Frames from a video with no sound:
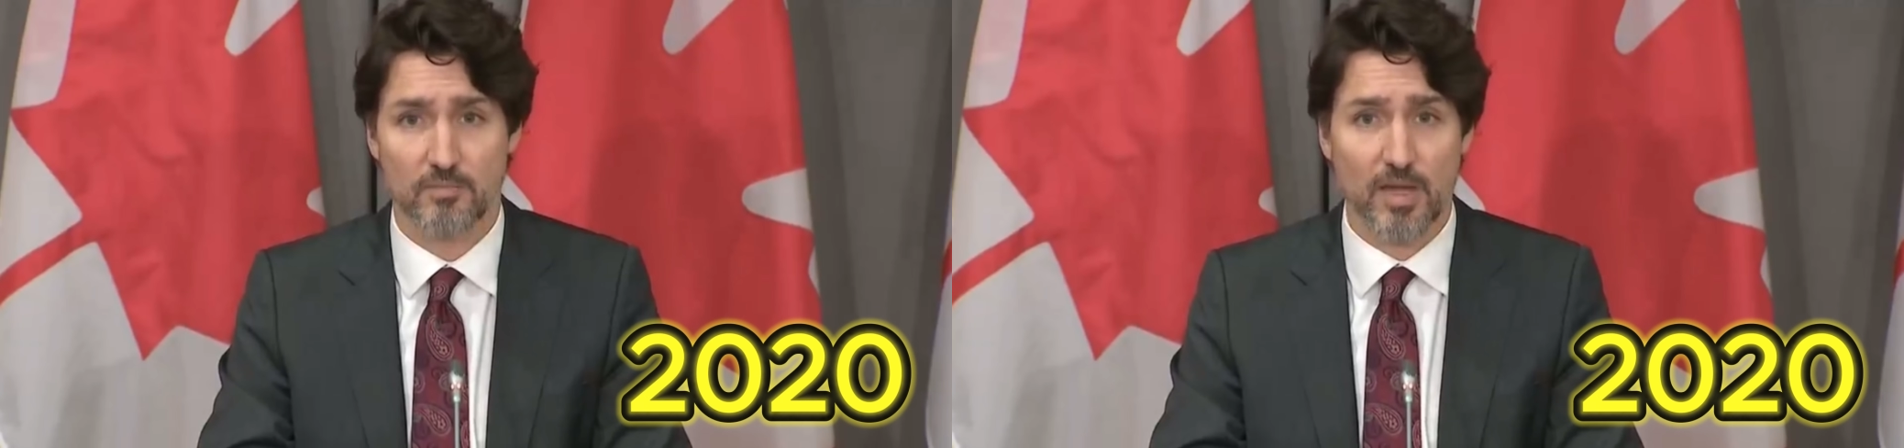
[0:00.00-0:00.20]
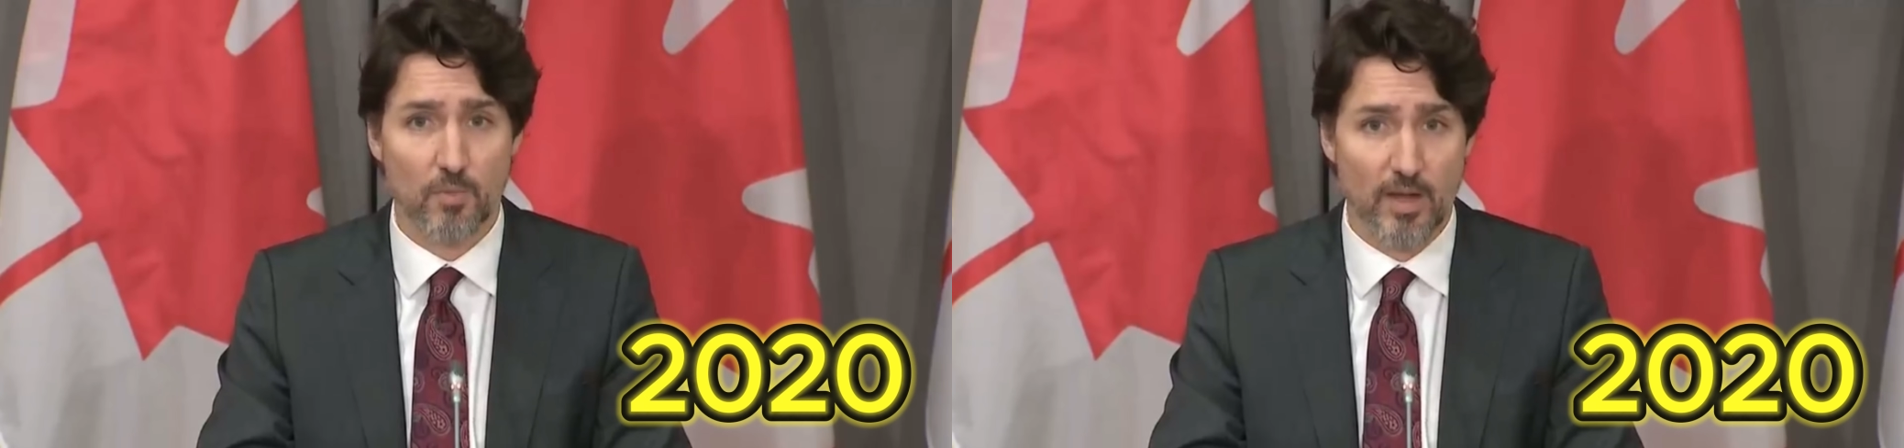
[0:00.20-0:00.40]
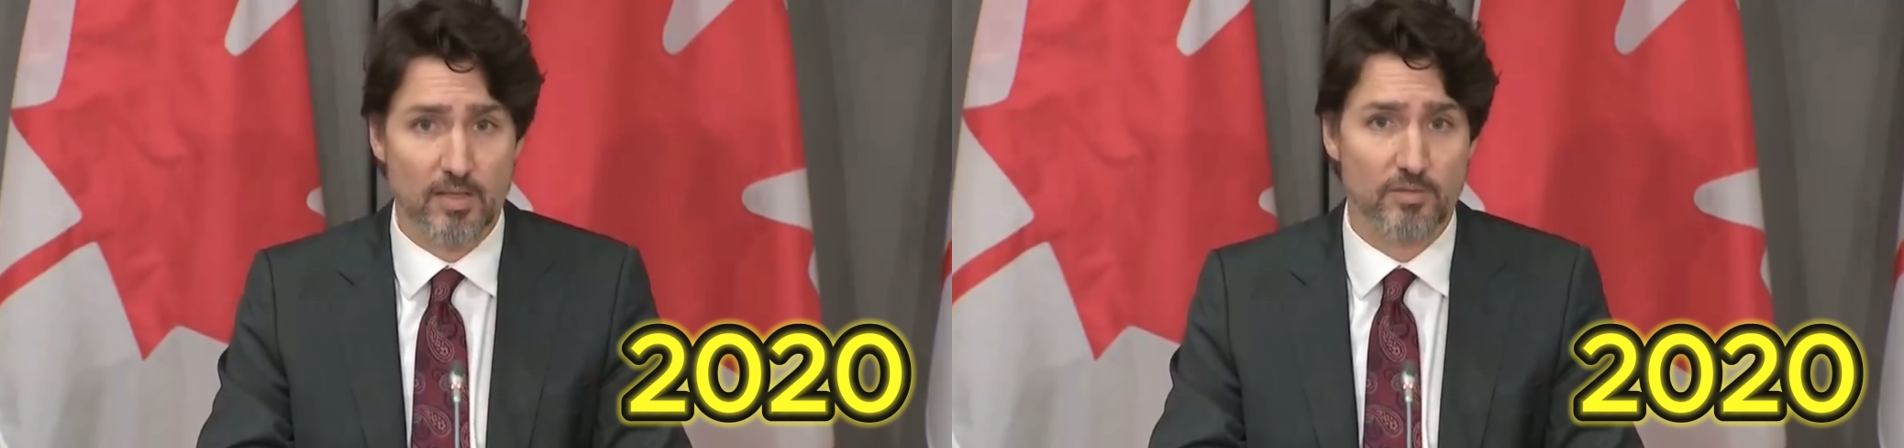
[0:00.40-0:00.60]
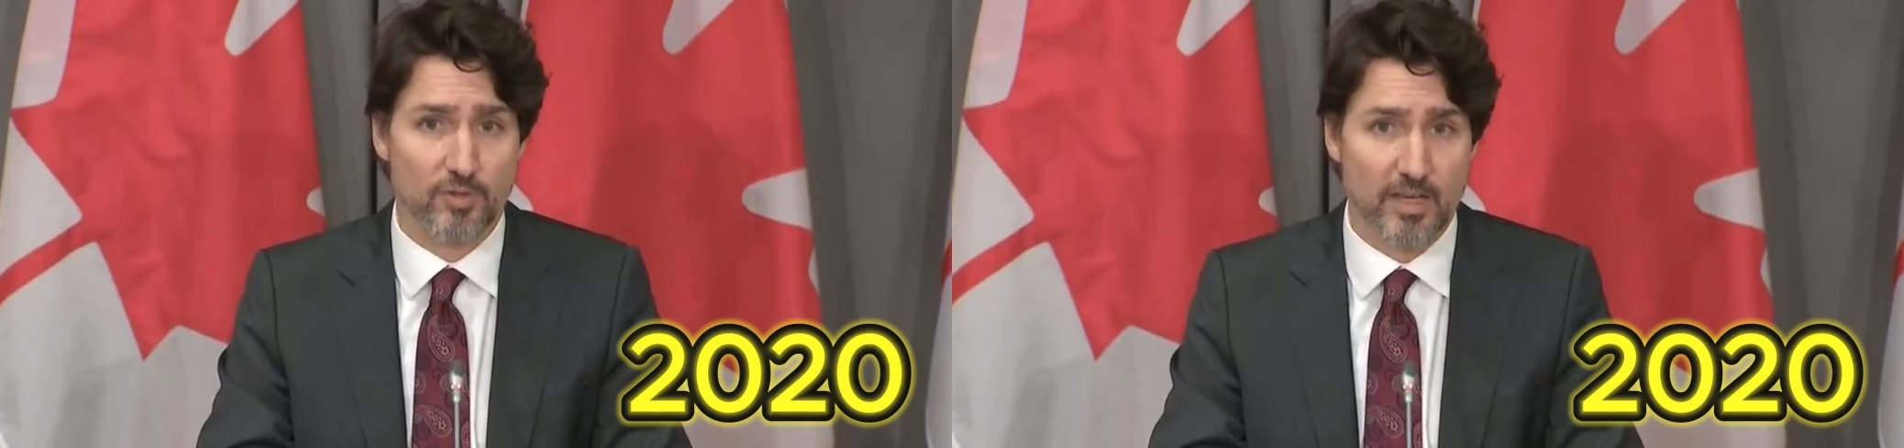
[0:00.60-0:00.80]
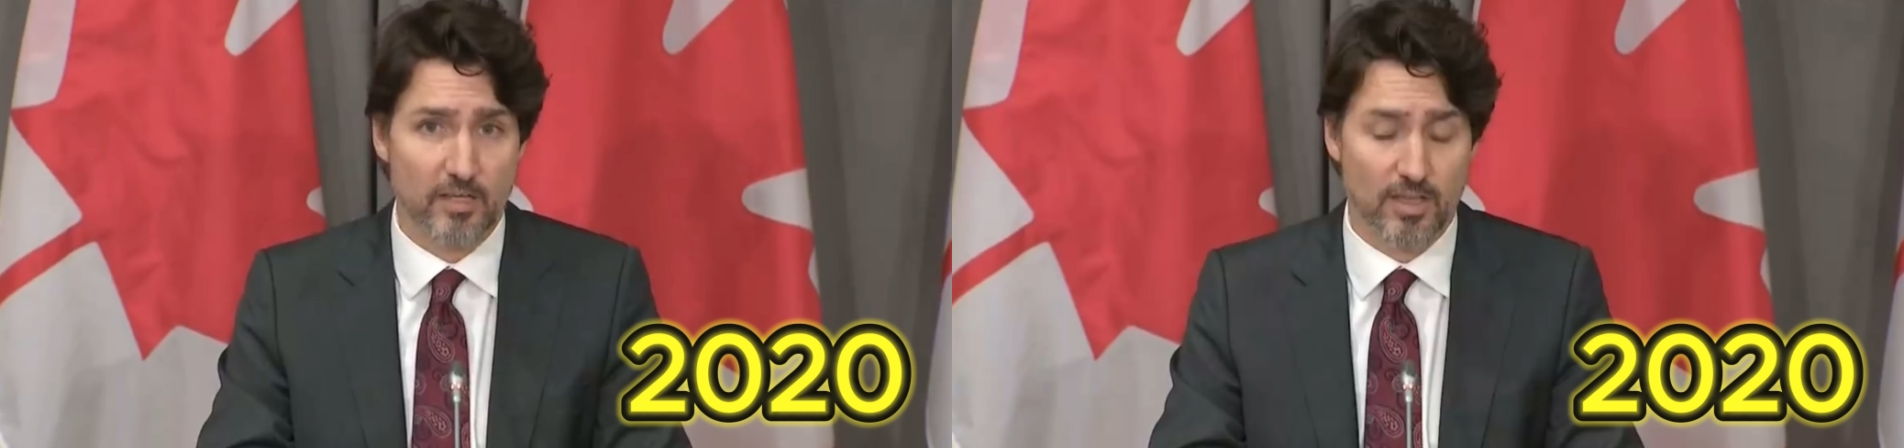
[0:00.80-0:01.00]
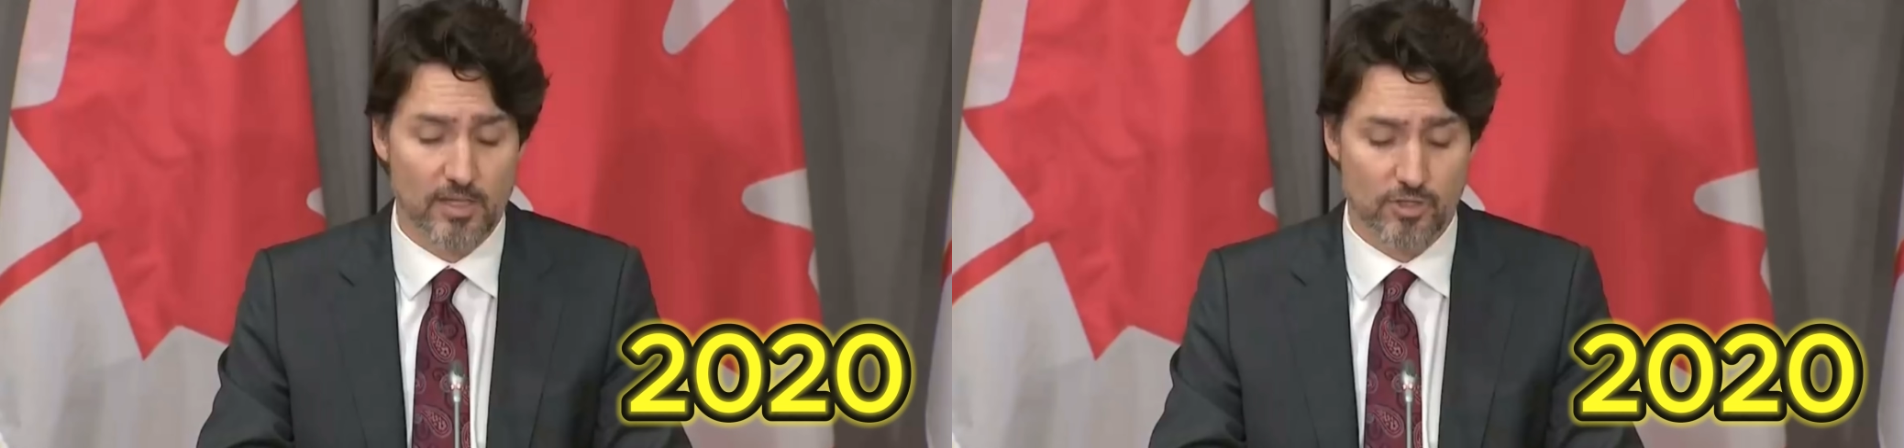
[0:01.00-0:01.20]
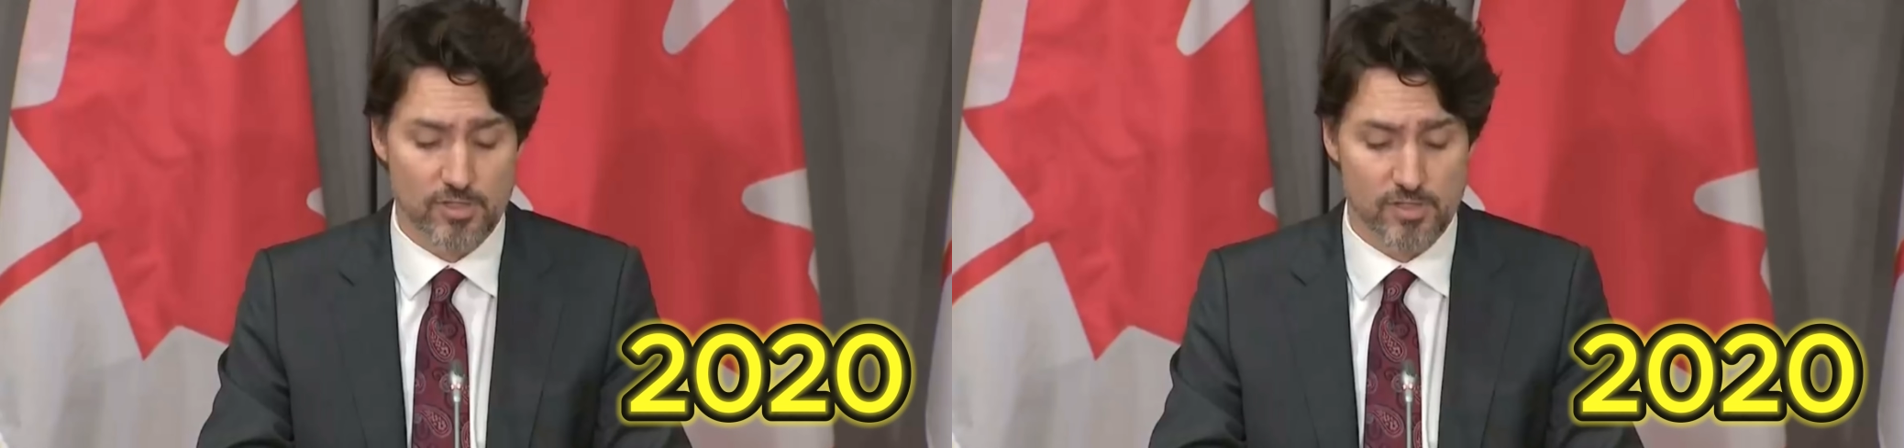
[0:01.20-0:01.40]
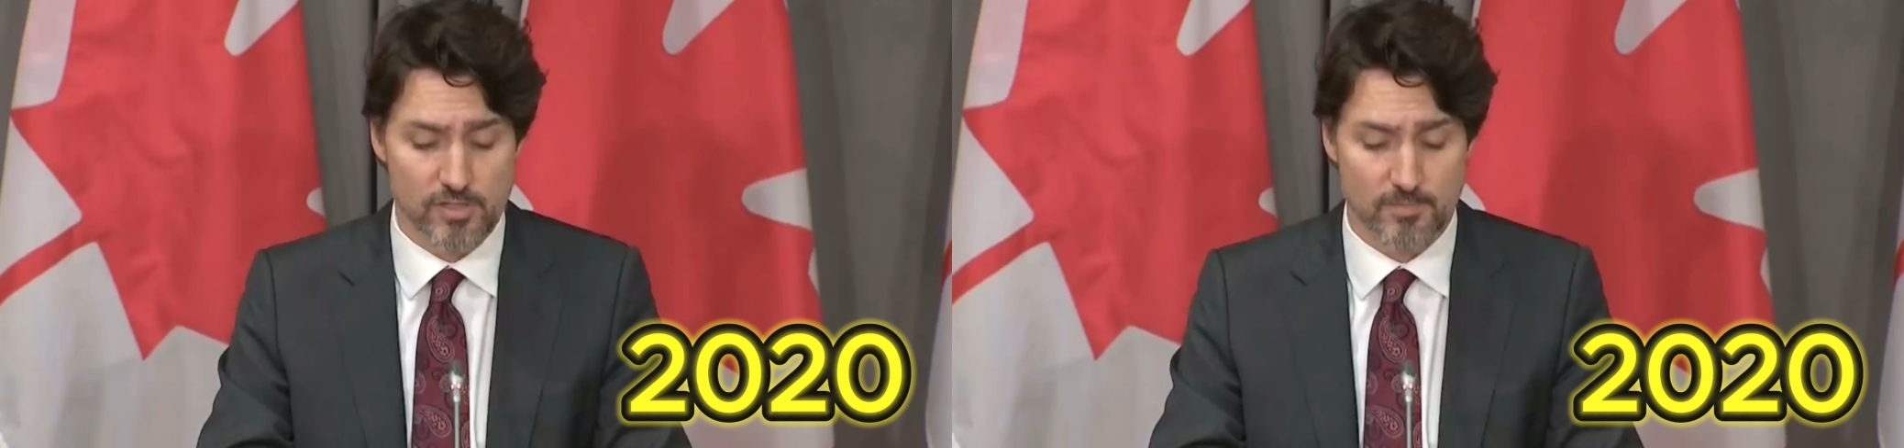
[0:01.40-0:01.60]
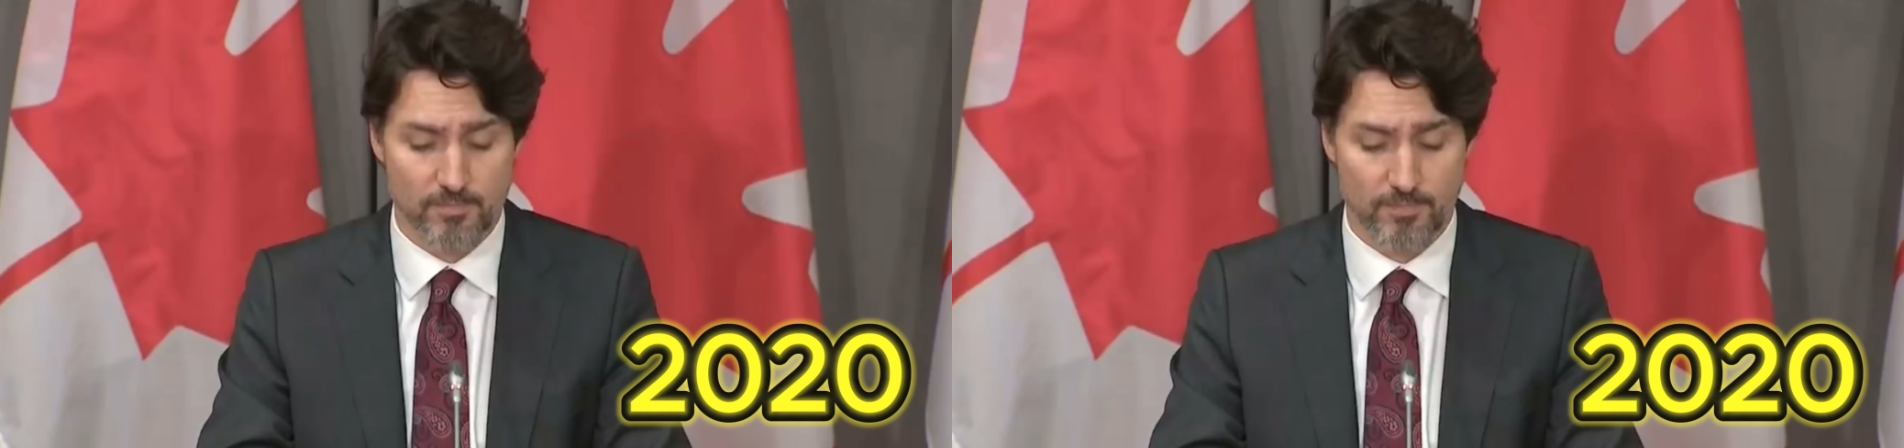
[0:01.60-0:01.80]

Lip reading: by way of regulations.